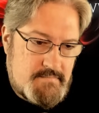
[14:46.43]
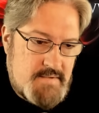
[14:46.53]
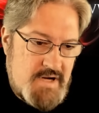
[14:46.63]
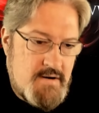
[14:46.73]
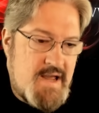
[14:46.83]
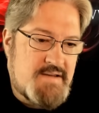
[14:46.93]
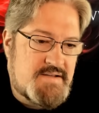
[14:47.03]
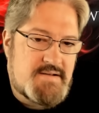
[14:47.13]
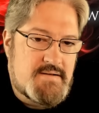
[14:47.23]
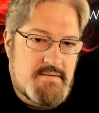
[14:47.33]
Here it
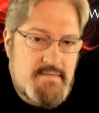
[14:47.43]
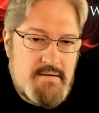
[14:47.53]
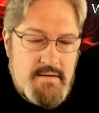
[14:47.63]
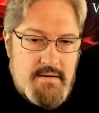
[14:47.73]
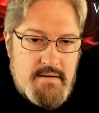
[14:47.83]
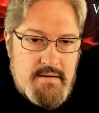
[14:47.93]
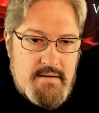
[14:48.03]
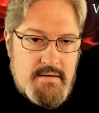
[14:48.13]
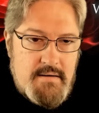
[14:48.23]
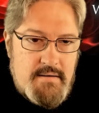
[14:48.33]
is.
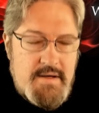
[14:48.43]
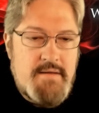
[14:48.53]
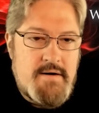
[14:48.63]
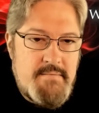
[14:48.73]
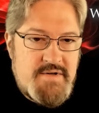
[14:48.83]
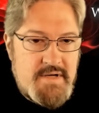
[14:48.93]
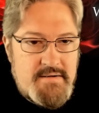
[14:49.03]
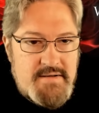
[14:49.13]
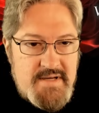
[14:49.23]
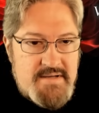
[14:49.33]
The other image on
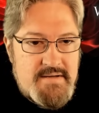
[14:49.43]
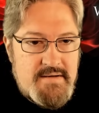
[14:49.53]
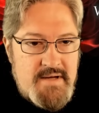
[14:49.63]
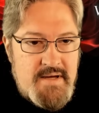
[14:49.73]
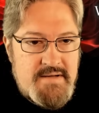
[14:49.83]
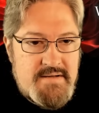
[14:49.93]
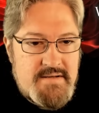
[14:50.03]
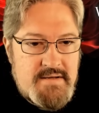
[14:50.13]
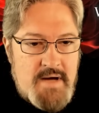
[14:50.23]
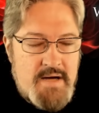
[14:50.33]
the list
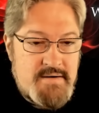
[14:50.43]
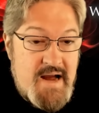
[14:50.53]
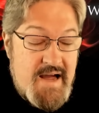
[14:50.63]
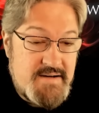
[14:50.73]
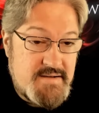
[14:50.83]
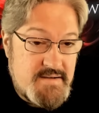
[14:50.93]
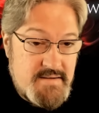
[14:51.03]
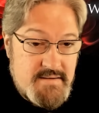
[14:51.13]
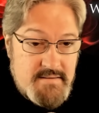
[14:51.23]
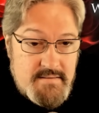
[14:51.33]
is
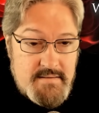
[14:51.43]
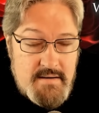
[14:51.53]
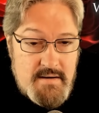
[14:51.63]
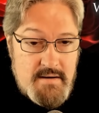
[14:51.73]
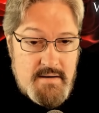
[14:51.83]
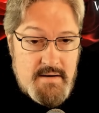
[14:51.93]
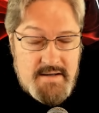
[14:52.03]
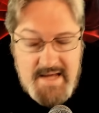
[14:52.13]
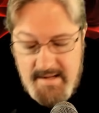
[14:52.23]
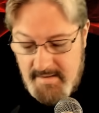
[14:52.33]
contracts.
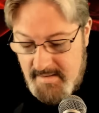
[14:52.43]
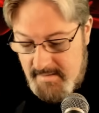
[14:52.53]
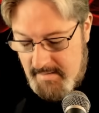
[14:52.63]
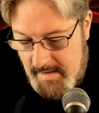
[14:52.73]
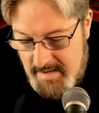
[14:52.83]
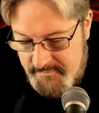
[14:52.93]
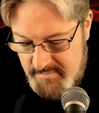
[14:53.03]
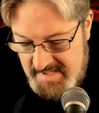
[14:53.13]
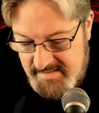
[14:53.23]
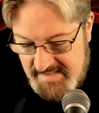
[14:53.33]
Canada, I've
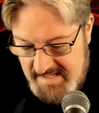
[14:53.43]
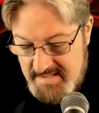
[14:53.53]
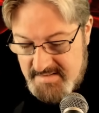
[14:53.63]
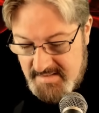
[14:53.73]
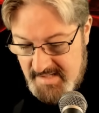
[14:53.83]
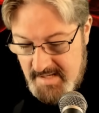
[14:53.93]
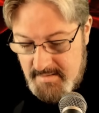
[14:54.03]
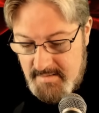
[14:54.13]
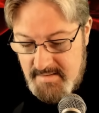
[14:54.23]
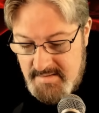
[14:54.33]
made the case that
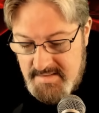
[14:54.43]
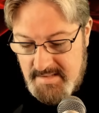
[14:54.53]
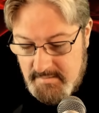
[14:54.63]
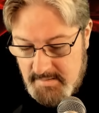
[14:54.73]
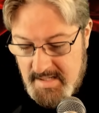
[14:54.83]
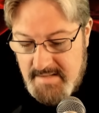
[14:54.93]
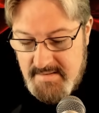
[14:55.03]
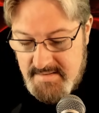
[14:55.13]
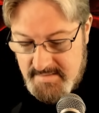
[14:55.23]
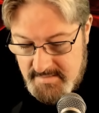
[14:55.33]
Canada is a
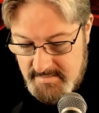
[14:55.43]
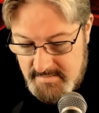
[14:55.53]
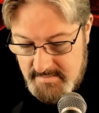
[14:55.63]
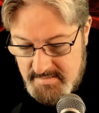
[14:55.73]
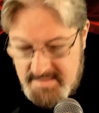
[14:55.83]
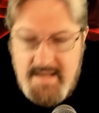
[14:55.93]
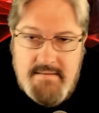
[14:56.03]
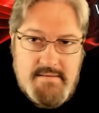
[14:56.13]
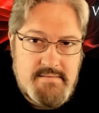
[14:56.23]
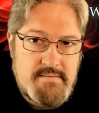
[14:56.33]
lawless
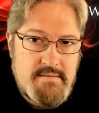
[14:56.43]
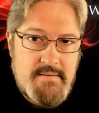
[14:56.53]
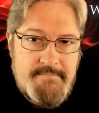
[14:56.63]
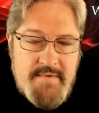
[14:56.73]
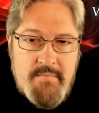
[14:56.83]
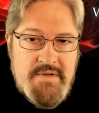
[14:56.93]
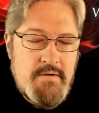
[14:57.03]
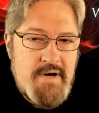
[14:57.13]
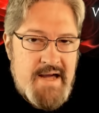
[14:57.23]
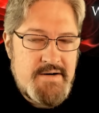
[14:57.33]
state, that we
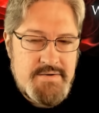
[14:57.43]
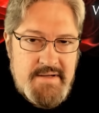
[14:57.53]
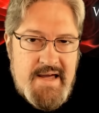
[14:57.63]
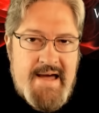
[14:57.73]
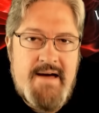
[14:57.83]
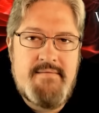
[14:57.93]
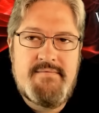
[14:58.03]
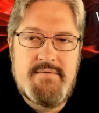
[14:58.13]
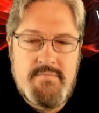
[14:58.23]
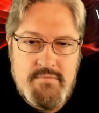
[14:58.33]
don't actually have
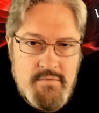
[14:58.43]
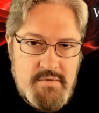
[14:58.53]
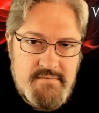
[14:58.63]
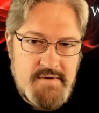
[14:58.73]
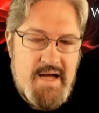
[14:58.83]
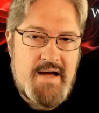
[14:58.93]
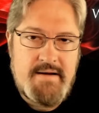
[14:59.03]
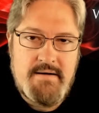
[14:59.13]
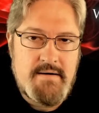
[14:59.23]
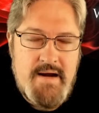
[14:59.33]
the rule of law
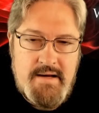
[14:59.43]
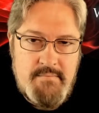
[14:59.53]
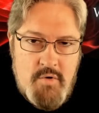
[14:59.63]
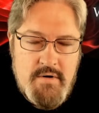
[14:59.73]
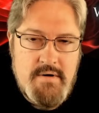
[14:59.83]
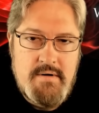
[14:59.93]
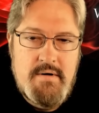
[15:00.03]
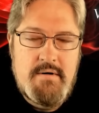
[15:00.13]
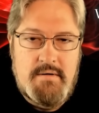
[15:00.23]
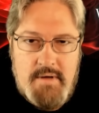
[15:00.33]
here anymore.
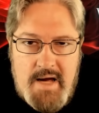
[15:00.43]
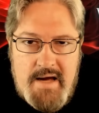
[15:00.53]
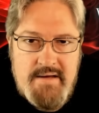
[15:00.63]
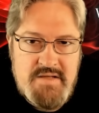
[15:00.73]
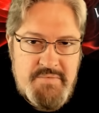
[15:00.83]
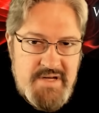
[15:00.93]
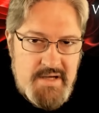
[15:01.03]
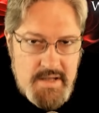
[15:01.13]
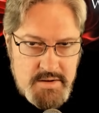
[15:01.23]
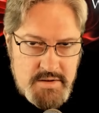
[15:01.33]
Law is
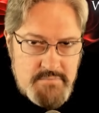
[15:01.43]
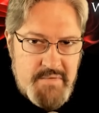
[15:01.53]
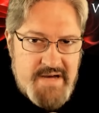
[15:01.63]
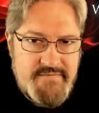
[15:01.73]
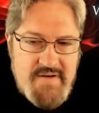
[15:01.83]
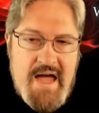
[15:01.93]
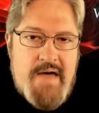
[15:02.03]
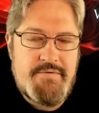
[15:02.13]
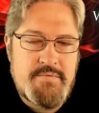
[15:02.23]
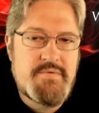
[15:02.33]
being issued by
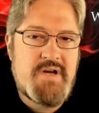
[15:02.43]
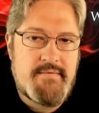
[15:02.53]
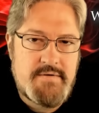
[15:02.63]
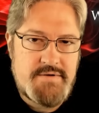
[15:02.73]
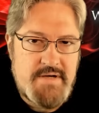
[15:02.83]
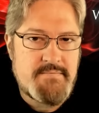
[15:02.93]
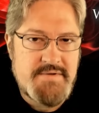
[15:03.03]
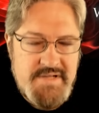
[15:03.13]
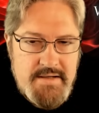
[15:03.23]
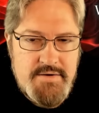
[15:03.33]
fiat the Governor General's
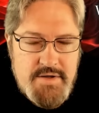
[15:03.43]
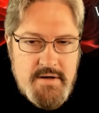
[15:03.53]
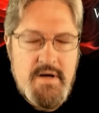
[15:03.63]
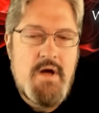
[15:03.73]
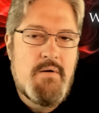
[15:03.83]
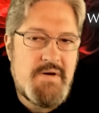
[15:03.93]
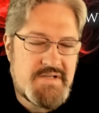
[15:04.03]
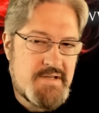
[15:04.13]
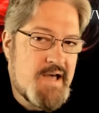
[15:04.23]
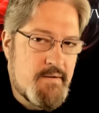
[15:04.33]
signature. We
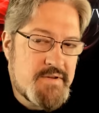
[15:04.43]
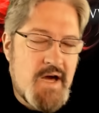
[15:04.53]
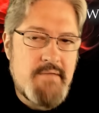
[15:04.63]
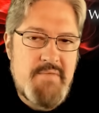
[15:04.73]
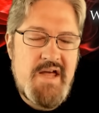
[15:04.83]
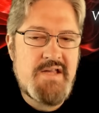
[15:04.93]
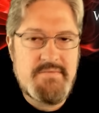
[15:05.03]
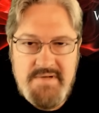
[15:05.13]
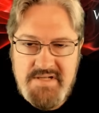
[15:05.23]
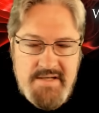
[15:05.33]
see that with gun bans.
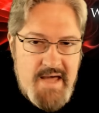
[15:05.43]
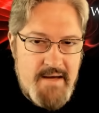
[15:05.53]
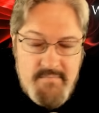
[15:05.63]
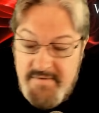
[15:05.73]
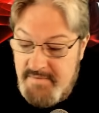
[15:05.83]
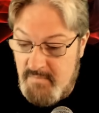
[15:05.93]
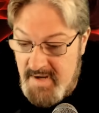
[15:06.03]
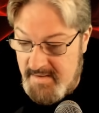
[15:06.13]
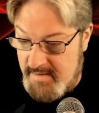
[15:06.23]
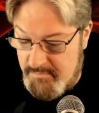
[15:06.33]
We see that with the
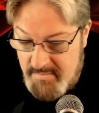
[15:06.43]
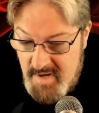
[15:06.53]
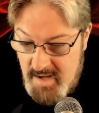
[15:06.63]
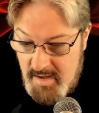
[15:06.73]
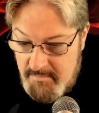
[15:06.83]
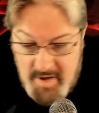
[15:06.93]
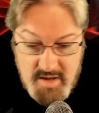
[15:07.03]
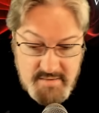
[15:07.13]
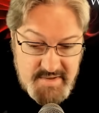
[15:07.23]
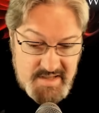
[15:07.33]
way that
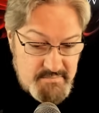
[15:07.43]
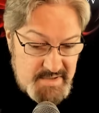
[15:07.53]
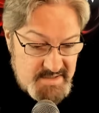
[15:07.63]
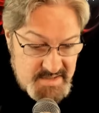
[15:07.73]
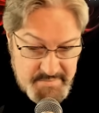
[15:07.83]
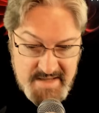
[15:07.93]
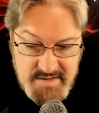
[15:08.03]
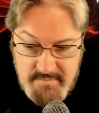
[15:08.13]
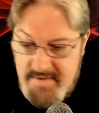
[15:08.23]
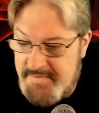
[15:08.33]
Parliament can be
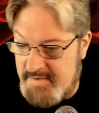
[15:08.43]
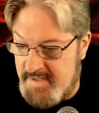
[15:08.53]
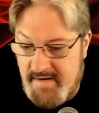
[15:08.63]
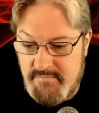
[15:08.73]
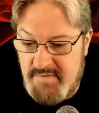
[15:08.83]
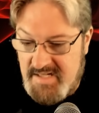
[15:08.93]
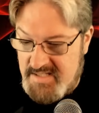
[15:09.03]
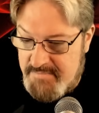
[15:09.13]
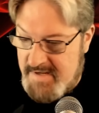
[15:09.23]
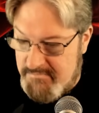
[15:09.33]
dispensed with and the government
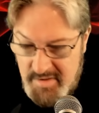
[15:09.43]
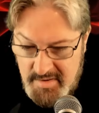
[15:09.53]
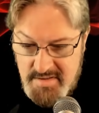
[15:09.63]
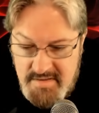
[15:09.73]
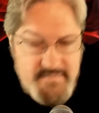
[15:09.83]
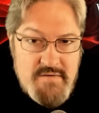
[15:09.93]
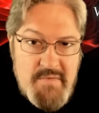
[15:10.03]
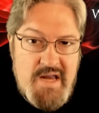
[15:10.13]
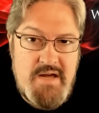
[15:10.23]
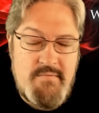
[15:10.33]
can spend billions of your
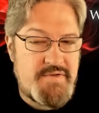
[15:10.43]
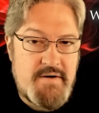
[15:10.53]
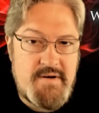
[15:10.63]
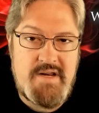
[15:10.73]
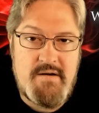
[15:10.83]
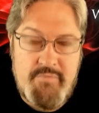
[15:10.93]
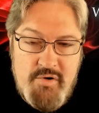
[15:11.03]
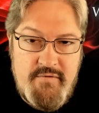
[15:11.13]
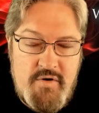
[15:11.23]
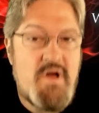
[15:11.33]
money without any
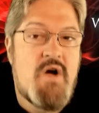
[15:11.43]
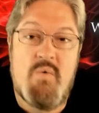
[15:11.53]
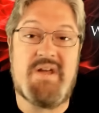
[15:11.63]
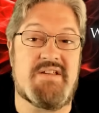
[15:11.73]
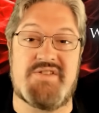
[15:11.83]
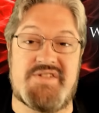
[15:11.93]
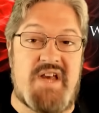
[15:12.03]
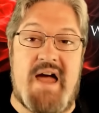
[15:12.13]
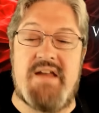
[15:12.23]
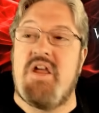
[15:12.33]
approval. We can
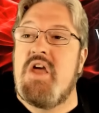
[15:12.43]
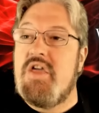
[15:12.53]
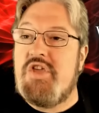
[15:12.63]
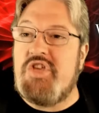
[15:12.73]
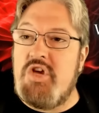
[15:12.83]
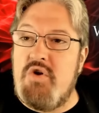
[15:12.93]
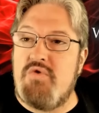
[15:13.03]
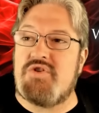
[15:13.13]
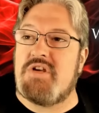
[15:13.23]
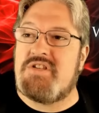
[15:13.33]
sign
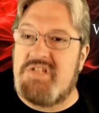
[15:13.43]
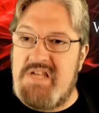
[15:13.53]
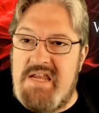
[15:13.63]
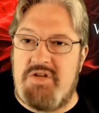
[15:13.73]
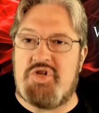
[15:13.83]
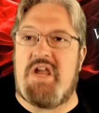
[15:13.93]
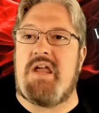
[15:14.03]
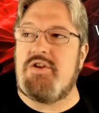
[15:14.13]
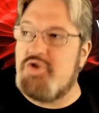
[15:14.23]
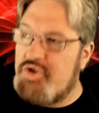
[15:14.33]
huge sea
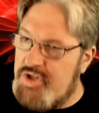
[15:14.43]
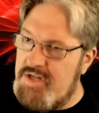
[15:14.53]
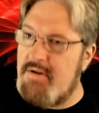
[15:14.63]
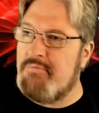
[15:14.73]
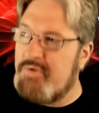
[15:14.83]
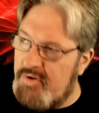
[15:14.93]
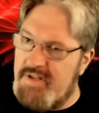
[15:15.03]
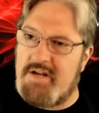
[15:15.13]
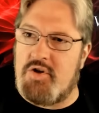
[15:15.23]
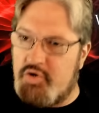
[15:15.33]
change
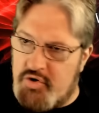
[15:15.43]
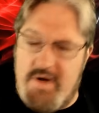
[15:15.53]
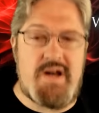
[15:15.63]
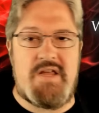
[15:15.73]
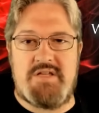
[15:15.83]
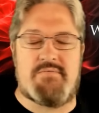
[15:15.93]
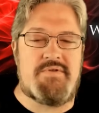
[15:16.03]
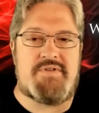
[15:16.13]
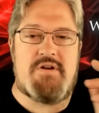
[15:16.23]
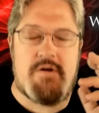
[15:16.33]
geopolitical treaties
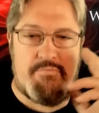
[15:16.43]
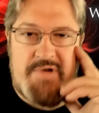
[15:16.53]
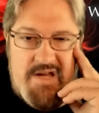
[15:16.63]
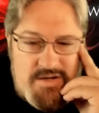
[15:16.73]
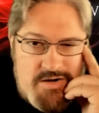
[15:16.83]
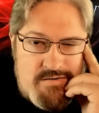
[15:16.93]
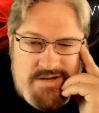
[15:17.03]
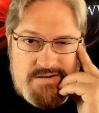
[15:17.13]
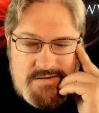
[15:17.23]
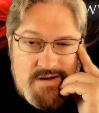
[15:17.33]
with the European
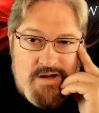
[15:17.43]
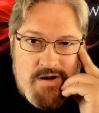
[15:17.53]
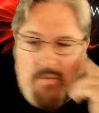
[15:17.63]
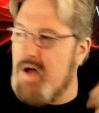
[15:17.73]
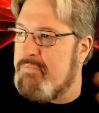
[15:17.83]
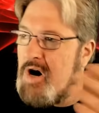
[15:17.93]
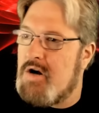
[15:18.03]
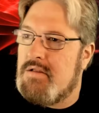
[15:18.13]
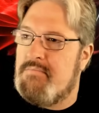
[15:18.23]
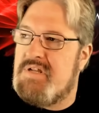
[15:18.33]
Union while
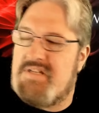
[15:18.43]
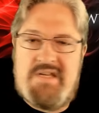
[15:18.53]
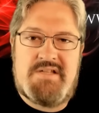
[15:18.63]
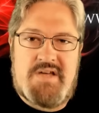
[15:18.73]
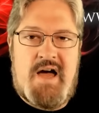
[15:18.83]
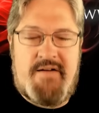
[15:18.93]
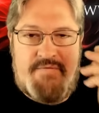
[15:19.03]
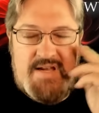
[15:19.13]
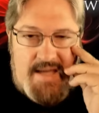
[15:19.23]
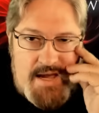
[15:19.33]
Parliament is off
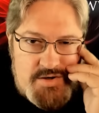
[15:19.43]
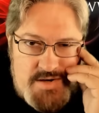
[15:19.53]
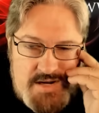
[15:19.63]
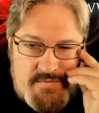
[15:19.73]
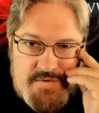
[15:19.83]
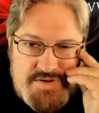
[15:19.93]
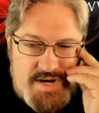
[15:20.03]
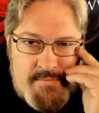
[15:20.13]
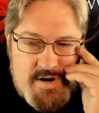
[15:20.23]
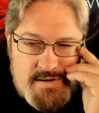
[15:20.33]
vacationing for
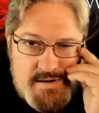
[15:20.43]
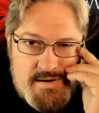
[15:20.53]
summer.